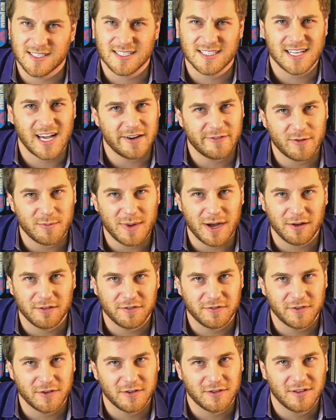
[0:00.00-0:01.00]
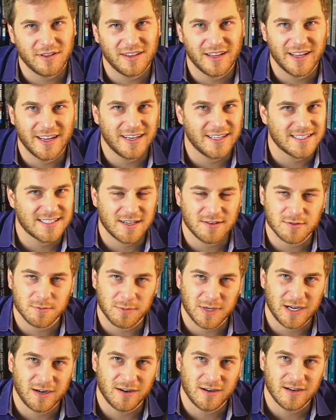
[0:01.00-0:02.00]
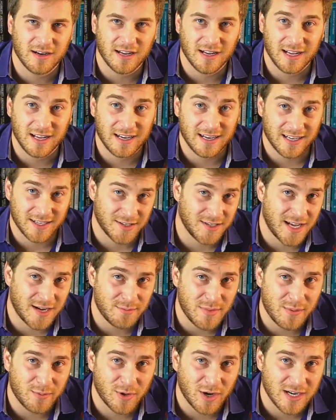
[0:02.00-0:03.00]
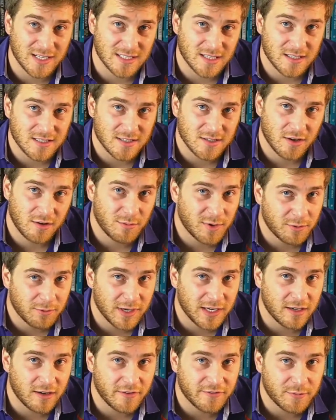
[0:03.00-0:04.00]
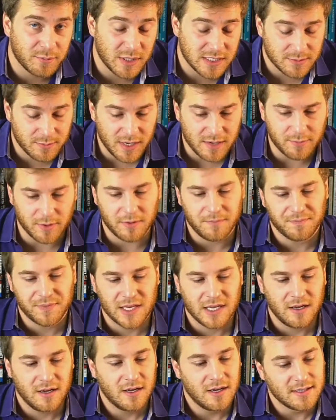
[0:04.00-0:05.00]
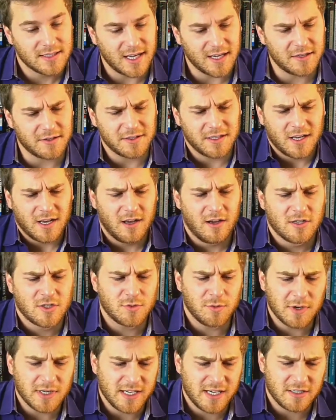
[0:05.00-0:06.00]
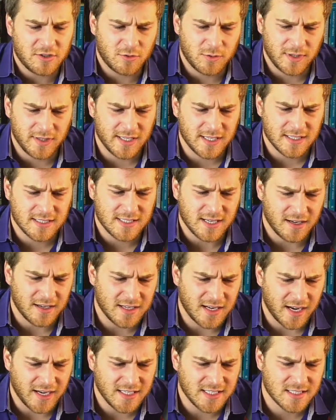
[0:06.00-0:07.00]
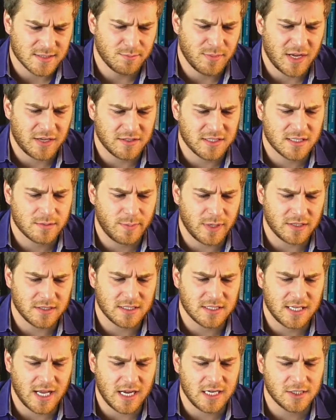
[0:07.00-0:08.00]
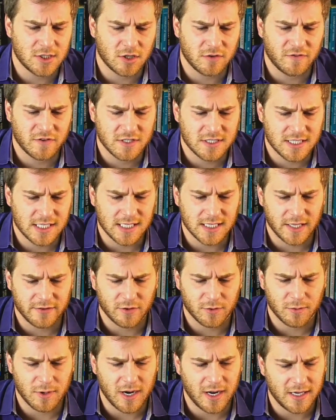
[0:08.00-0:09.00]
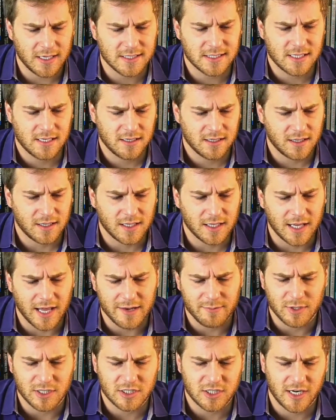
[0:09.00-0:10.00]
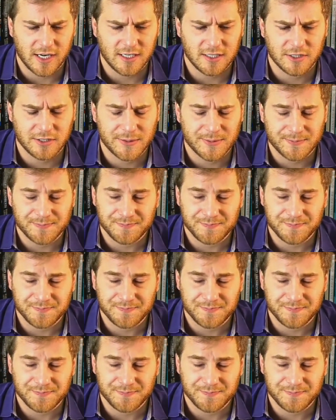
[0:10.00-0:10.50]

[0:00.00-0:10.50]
is kind of a mouthful, and it sounds weird, and I could not memorize it. So I'm going to read it off a piece of paper. Titled, twenty-eight trillion ton ice melt spells danger for sea level rise. Climate change.